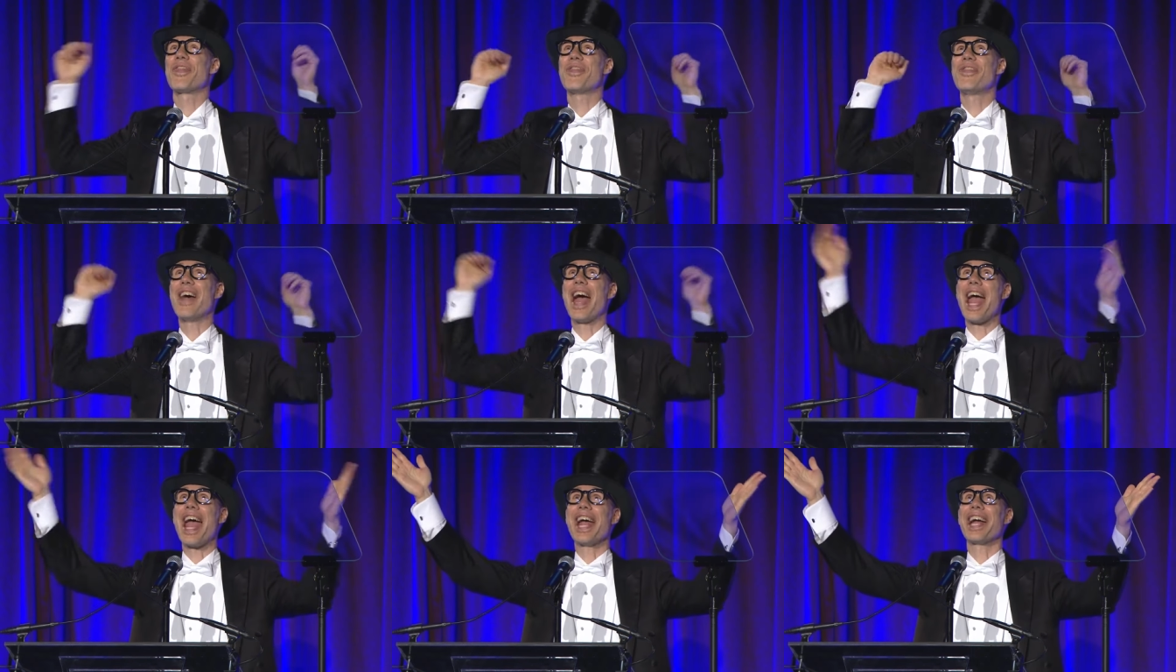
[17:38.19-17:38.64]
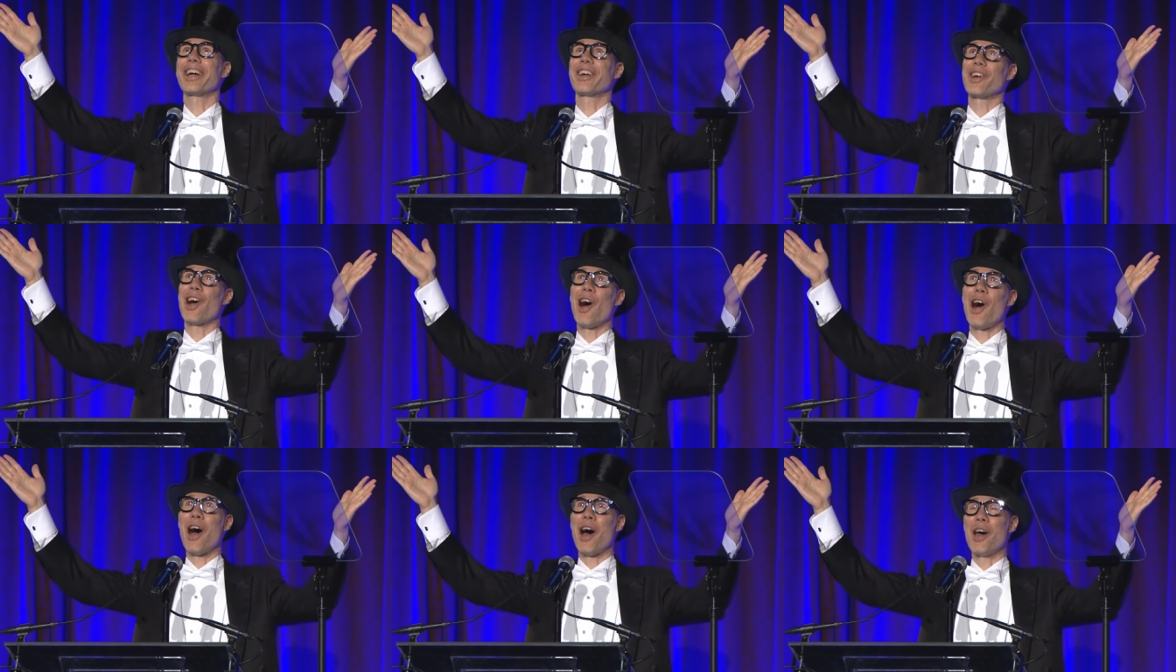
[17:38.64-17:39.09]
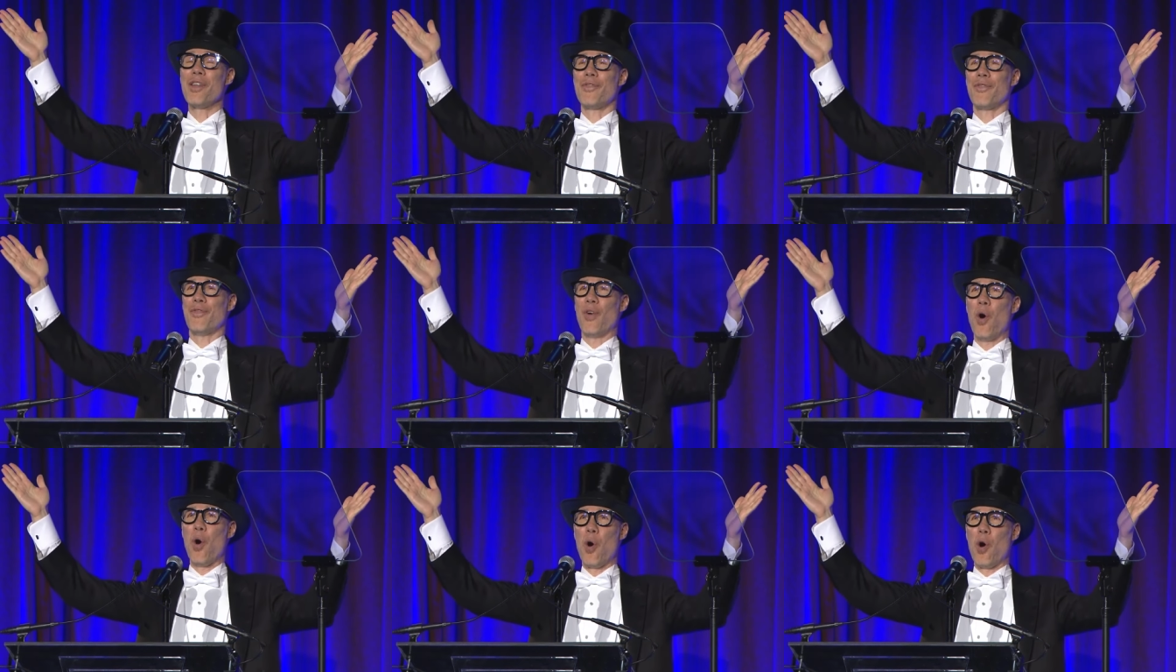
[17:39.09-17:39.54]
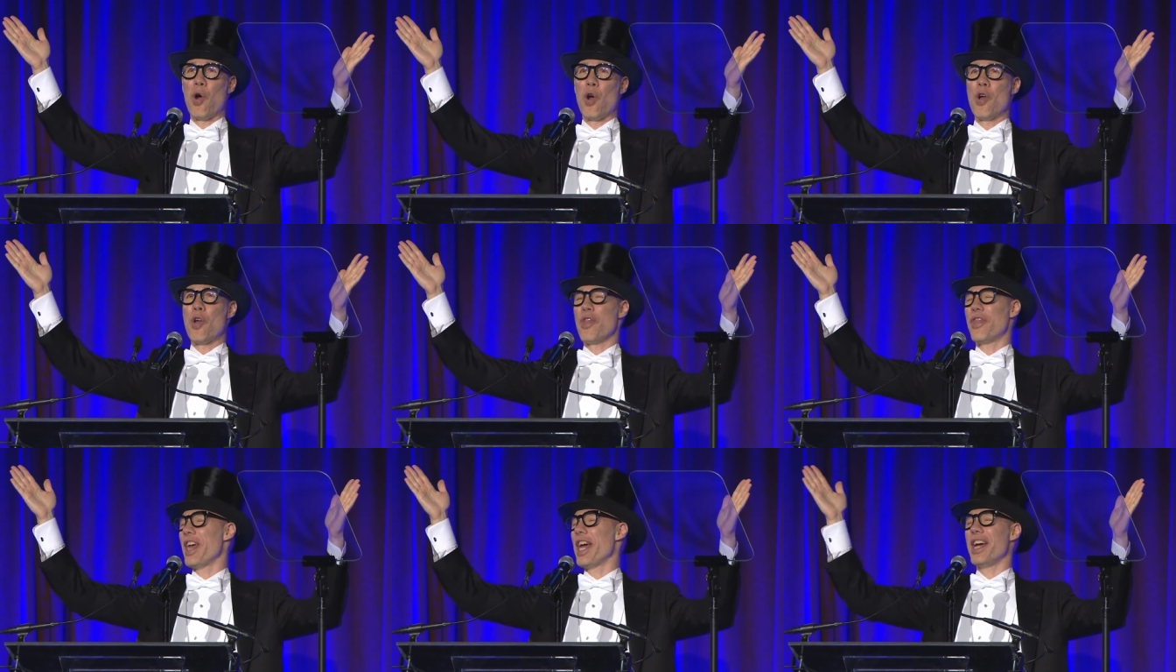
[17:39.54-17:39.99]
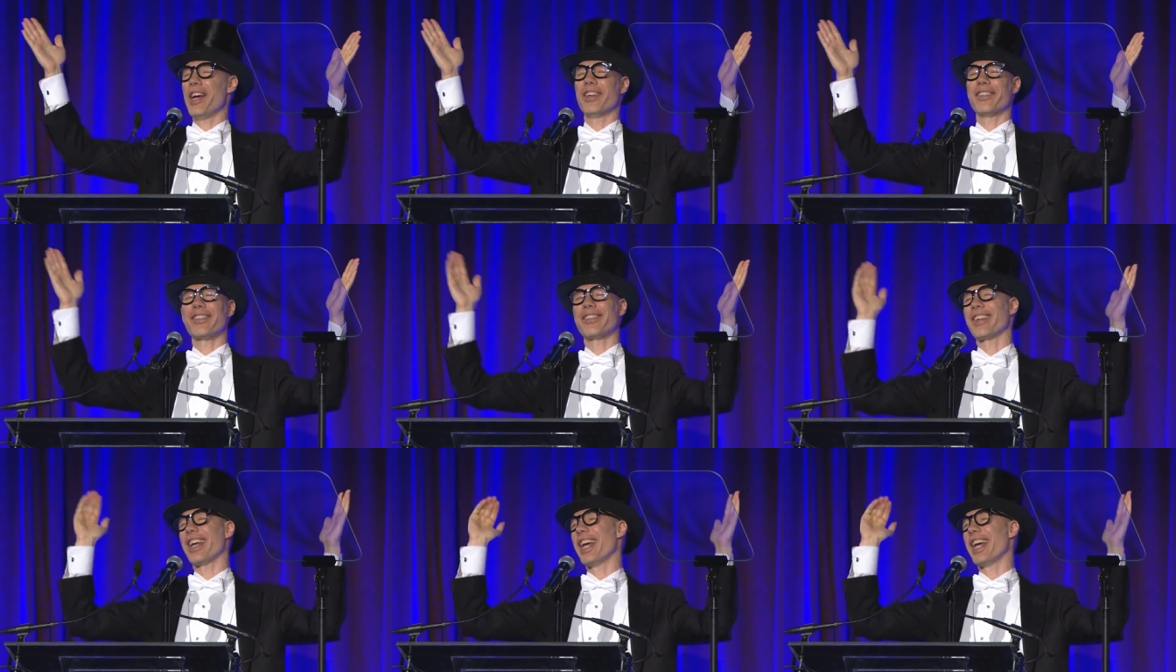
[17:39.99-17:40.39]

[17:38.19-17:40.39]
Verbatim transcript: Thank God for this